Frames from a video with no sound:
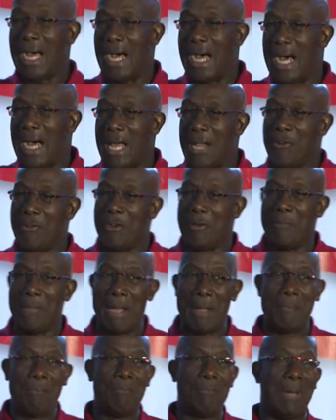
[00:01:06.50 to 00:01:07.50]
And
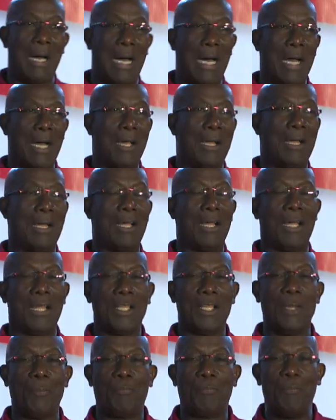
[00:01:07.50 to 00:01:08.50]
remember
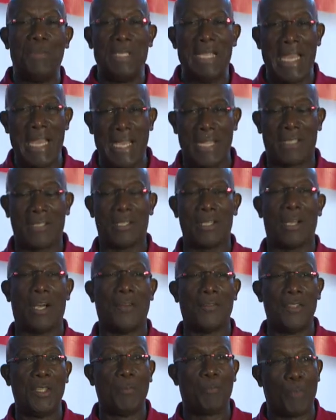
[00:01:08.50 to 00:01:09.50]
the date
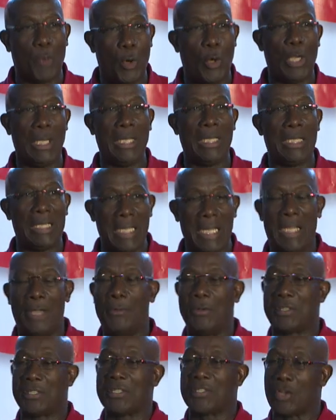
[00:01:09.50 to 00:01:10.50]
of the polling day,
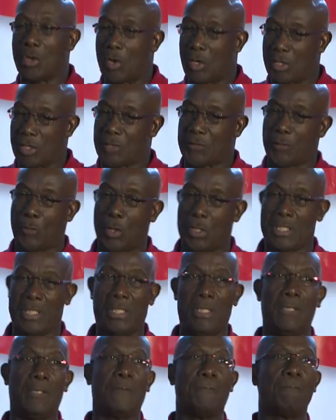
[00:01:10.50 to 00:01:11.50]
which is August 14th.